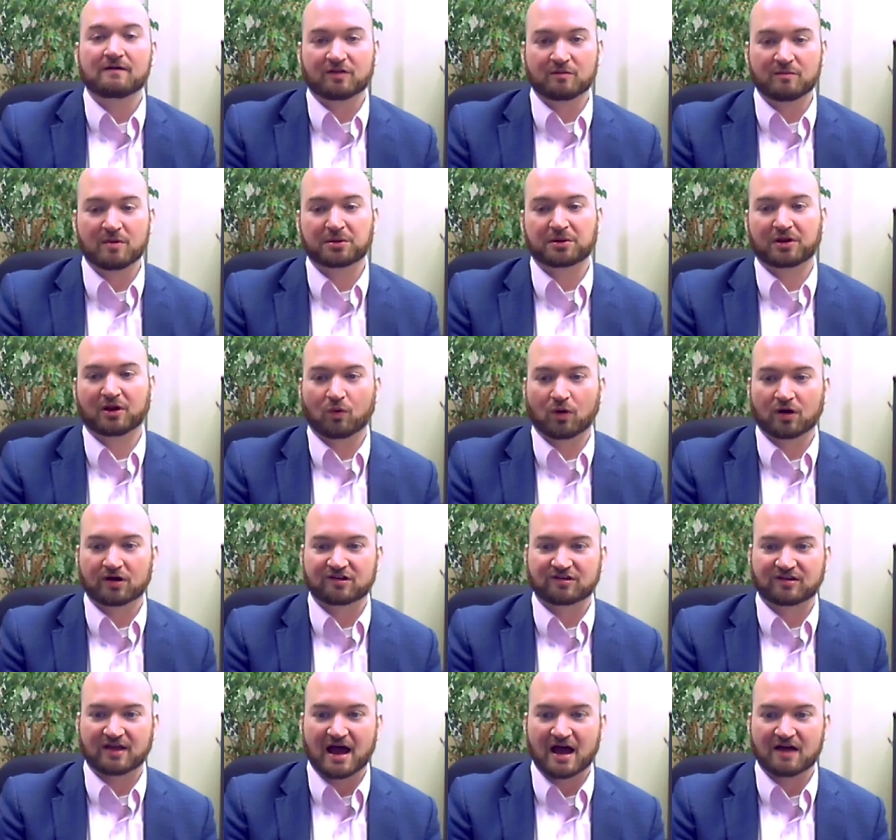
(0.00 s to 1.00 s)
the Michigan Work
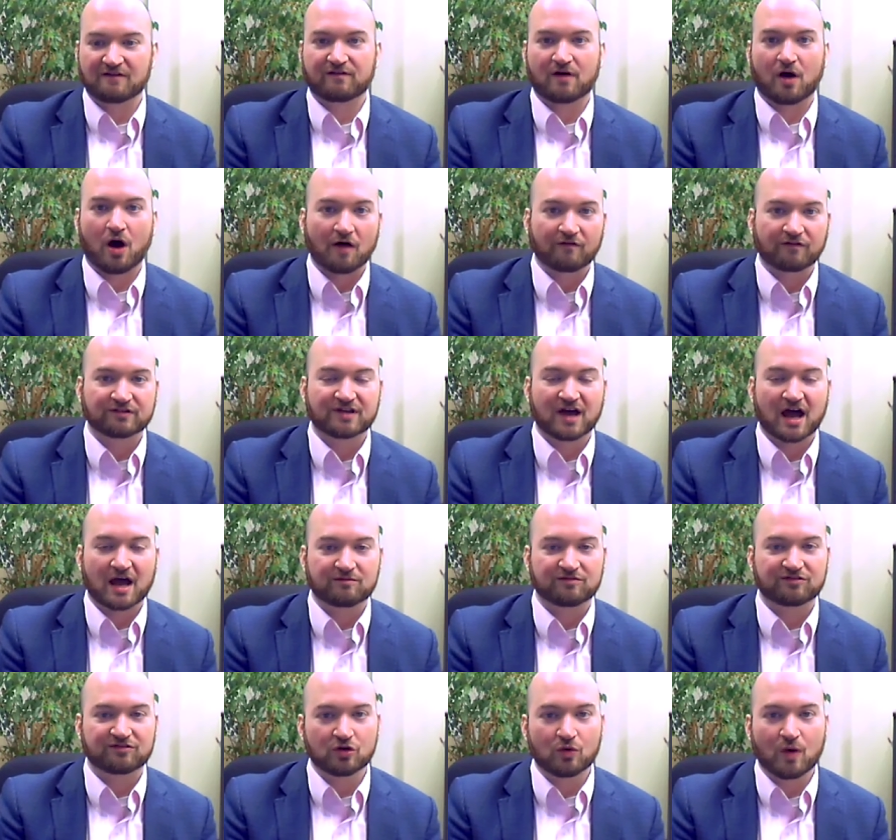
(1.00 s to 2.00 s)
staff
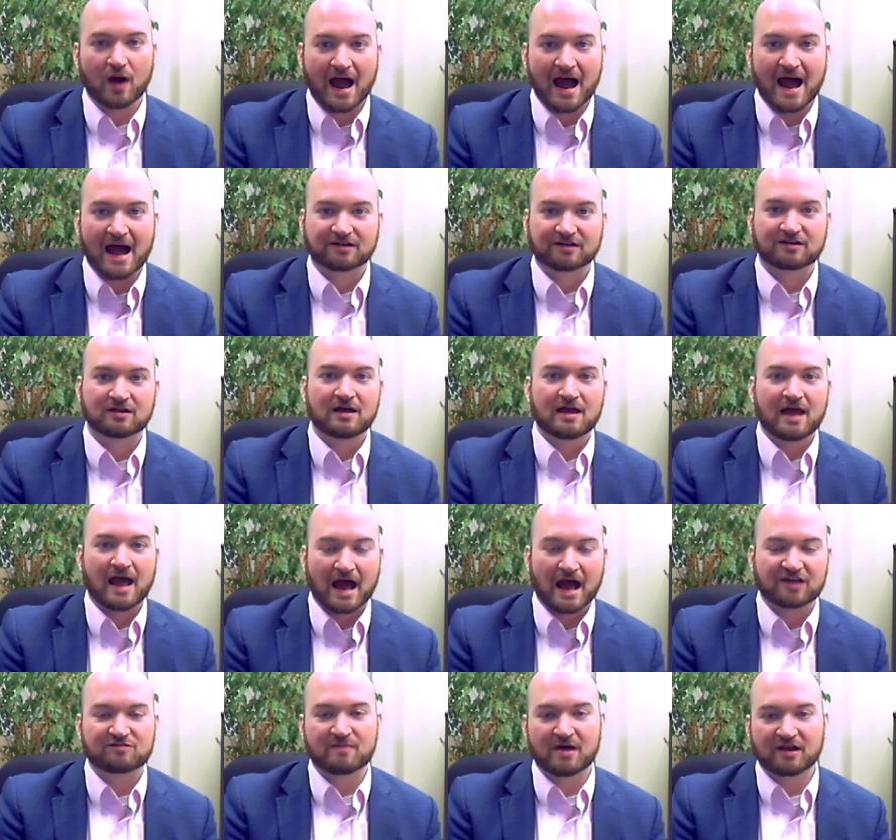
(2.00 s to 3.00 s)
oftentimes do act
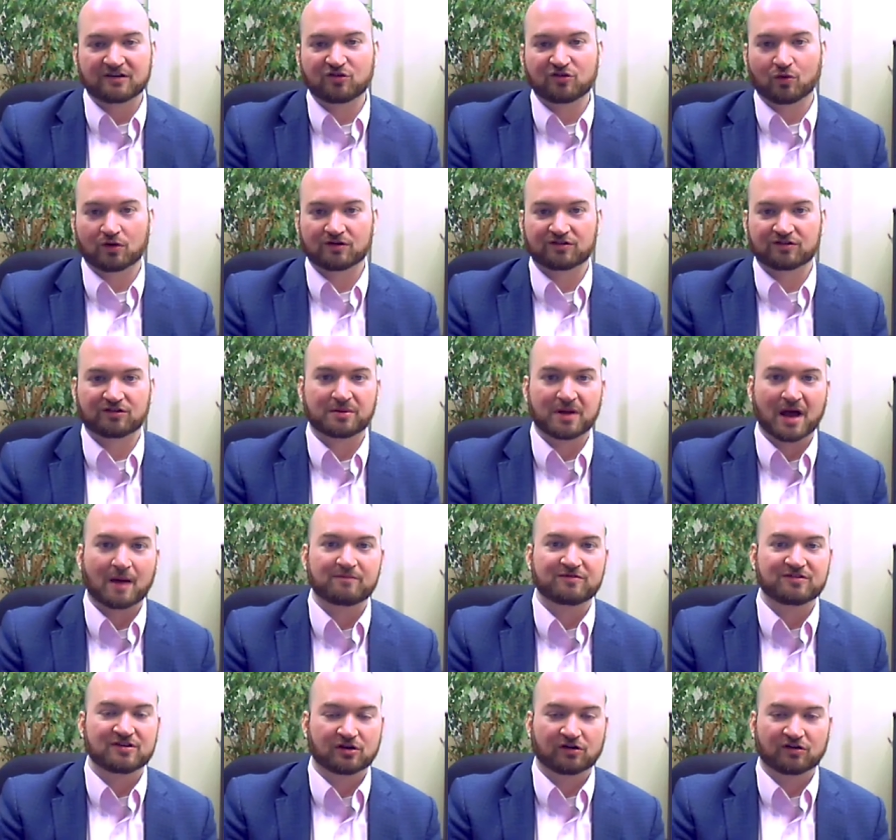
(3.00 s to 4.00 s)
as mentors to job
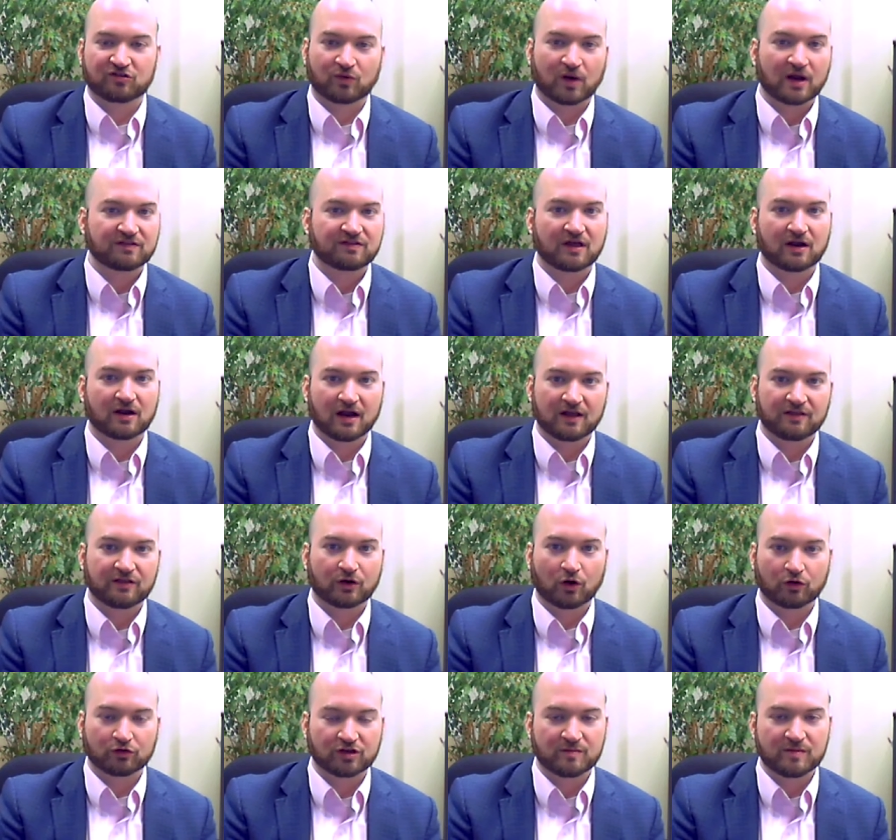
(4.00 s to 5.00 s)
seekers right there in their
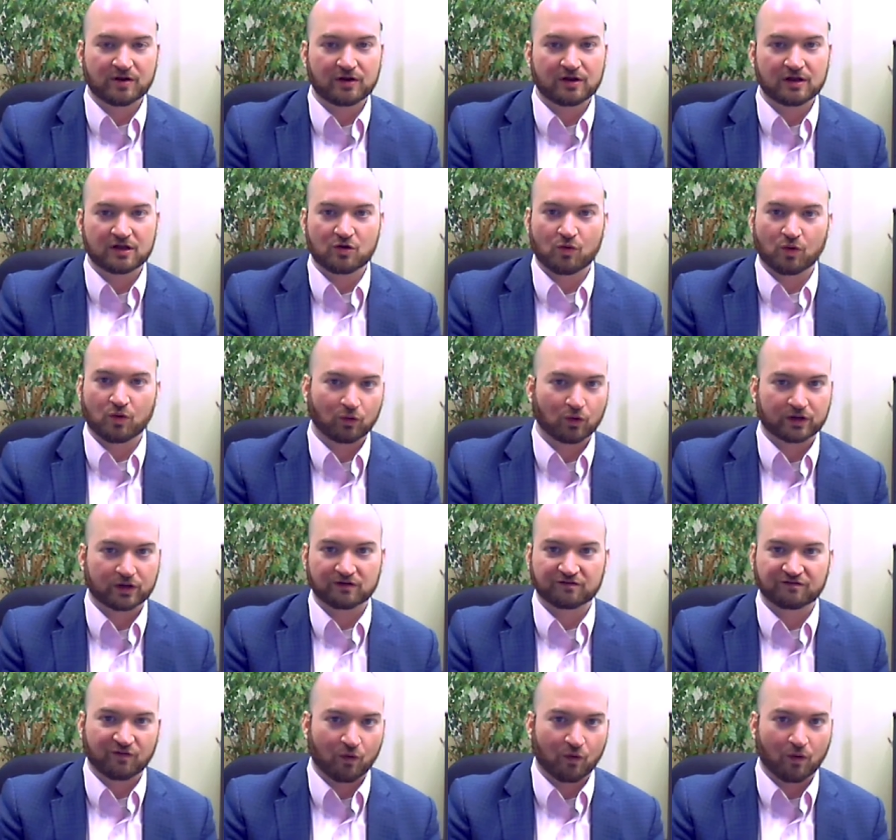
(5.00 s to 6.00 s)
own community who are looking
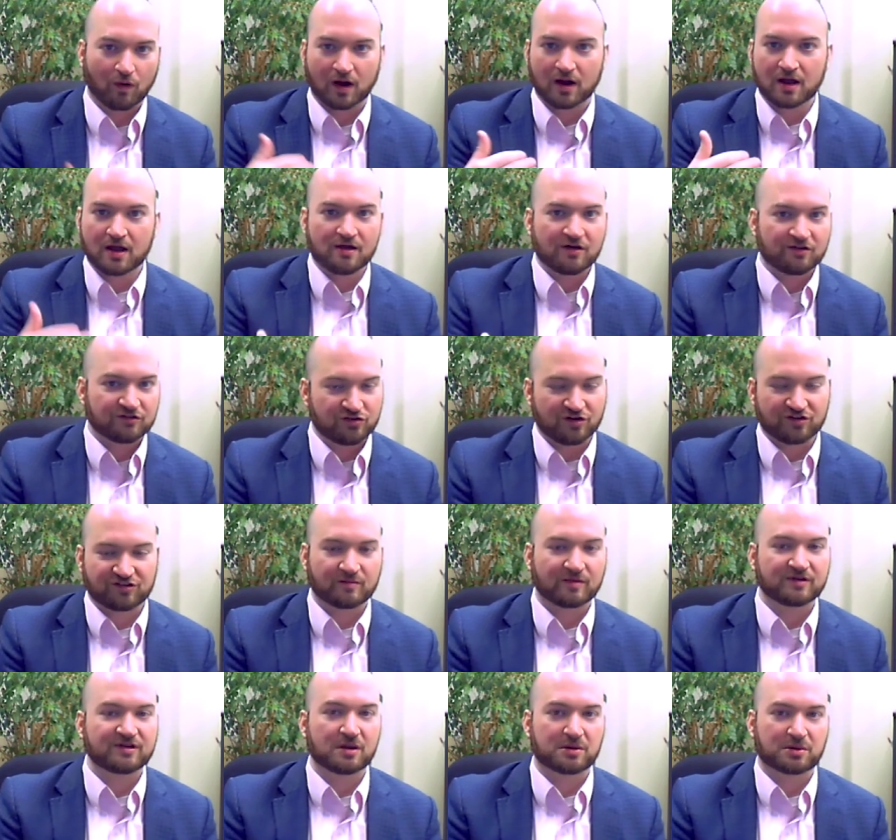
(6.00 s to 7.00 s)
for just some
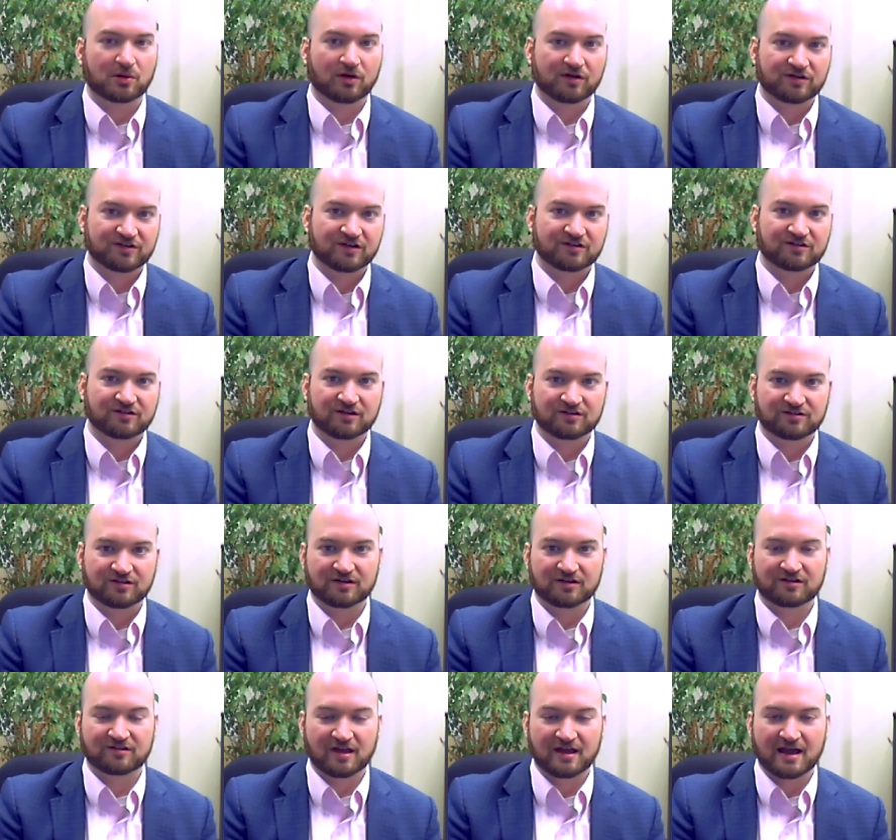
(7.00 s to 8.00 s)
additional assistance to
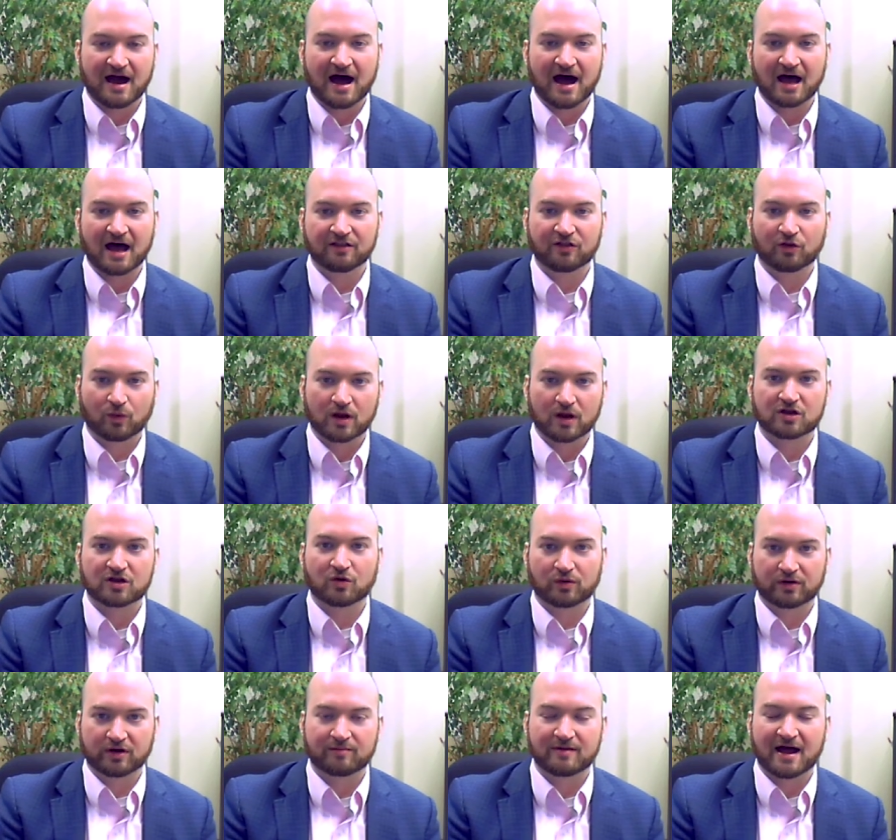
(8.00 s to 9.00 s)
stay on the right
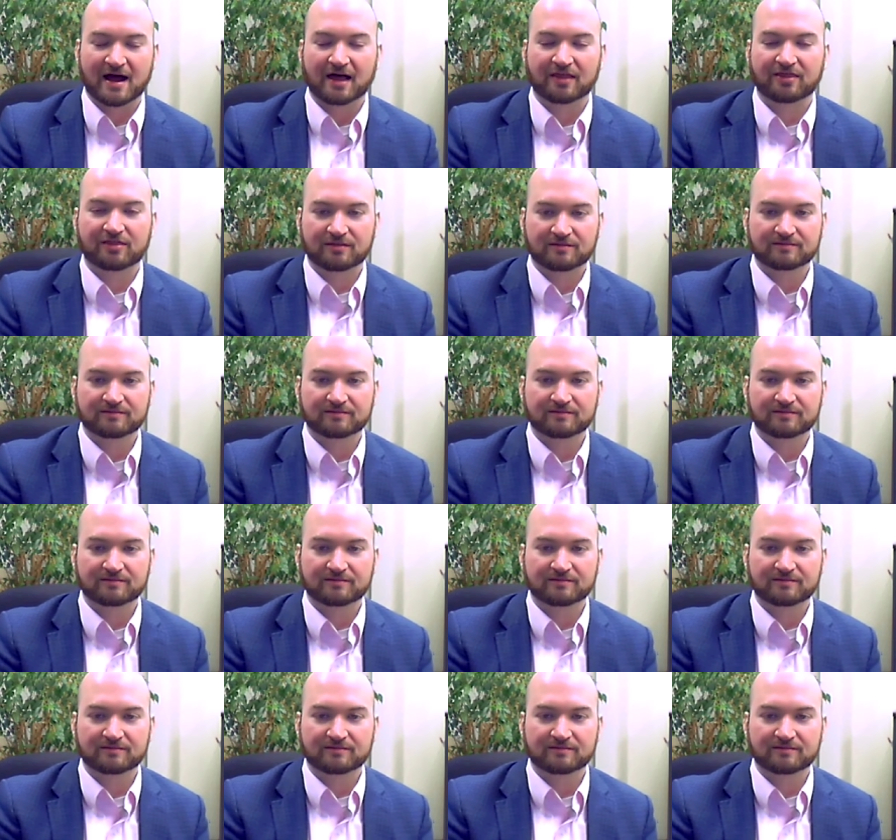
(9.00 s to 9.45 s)
career path.